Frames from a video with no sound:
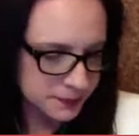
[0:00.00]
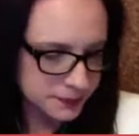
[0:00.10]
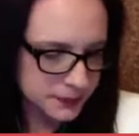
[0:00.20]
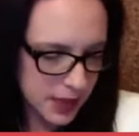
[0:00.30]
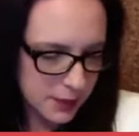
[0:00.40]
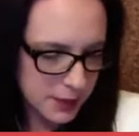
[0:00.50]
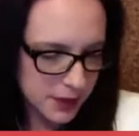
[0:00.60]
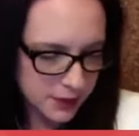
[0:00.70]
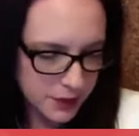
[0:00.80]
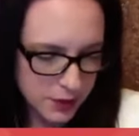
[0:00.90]
How
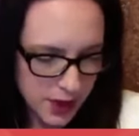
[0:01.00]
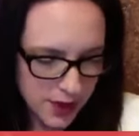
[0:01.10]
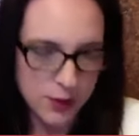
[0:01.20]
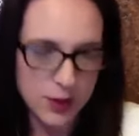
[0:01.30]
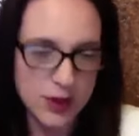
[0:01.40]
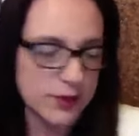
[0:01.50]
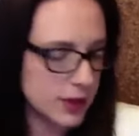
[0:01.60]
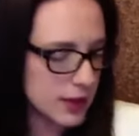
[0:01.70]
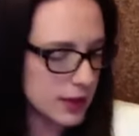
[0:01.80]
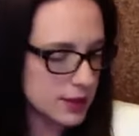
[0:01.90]
many of you have one of
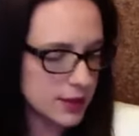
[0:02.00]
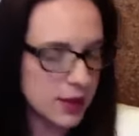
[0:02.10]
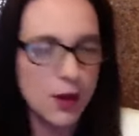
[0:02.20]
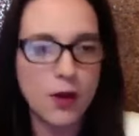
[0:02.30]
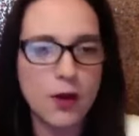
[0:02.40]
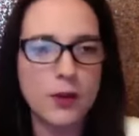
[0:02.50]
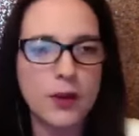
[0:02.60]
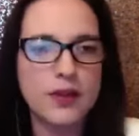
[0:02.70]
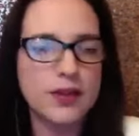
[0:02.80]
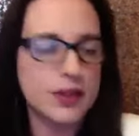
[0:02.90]
these or one
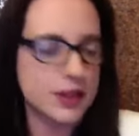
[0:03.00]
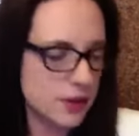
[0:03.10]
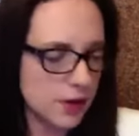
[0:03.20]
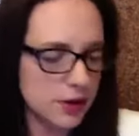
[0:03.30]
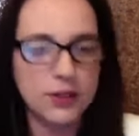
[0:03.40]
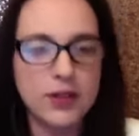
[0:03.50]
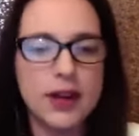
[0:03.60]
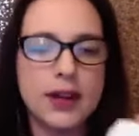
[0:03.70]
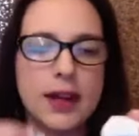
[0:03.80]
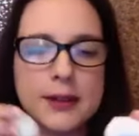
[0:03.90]
of these on you right
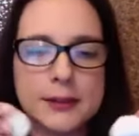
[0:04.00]
now?